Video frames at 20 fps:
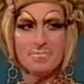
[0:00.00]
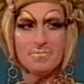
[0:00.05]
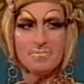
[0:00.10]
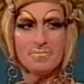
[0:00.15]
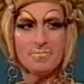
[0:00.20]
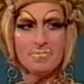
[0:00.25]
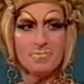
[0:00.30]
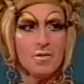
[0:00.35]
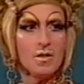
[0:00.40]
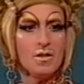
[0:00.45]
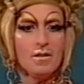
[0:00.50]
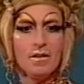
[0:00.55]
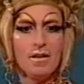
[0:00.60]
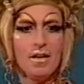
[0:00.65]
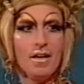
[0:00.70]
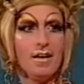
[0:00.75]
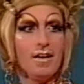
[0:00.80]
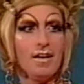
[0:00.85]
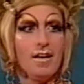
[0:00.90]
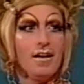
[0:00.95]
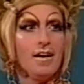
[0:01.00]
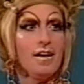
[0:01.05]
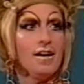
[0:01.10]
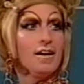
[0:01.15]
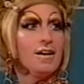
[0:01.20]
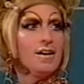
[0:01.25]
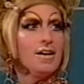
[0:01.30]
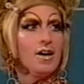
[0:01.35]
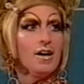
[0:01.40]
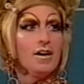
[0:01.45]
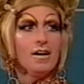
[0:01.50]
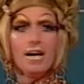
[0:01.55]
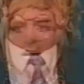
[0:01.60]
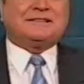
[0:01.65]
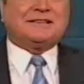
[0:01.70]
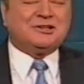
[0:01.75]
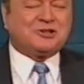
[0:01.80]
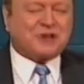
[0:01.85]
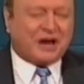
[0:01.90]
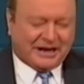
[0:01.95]
Was it...
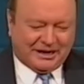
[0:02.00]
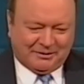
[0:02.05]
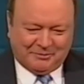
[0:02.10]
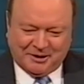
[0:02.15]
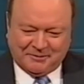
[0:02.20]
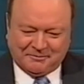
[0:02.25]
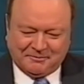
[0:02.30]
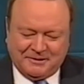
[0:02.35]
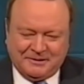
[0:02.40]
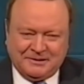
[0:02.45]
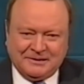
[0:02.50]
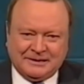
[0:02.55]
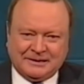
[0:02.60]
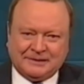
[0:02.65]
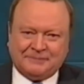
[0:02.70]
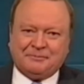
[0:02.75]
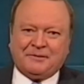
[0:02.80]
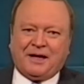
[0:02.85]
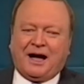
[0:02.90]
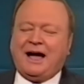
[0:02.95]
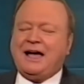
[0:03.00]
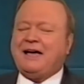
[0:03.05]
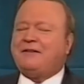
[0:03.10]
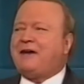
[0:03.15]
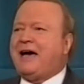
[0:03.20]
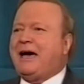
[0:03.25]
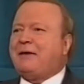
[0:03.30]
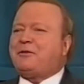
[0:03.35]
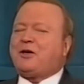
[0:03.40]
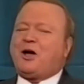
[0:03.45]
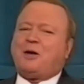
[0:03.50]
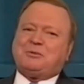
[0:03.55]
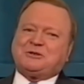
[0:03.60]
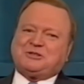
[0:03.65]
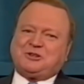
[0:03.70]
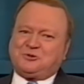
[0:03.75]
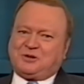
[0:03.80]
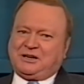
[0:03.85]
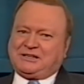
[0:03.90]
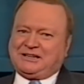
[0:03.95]
Ladies and gentlemen, I have had the
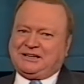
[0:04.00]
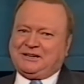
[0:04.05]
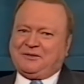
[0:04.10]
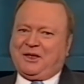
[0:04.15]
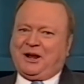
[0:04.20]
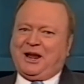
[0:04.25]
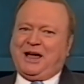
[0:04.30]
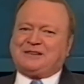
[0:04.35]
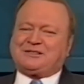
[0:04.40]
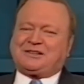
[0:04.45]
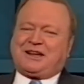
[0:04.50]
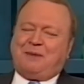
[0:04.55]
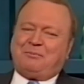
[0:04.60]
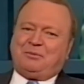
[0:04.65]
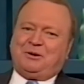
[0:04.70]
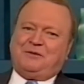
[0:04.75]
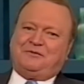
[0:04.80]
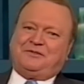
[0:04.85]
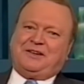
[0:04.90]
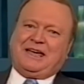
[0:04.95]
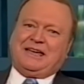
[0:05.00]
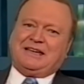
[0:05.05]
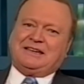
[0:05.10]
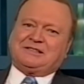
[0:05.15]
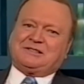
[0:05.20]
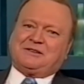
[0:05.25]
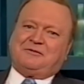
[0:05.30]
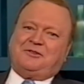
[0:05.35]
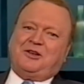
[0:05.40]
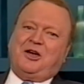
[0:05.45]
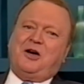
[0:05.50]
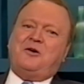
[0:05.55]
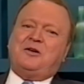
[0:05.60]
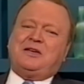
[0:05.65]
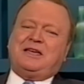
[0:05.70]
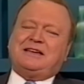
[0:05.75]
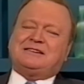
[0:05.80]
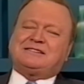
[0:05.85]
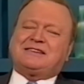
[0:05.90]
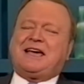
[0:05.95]
opportunity in the last couple of days of
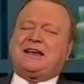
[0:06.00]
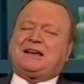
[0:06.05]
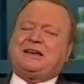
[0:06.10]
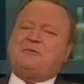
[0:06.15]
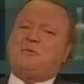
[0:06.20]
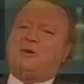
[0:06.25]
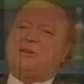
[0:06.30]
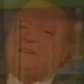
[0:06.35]
knowing exactly what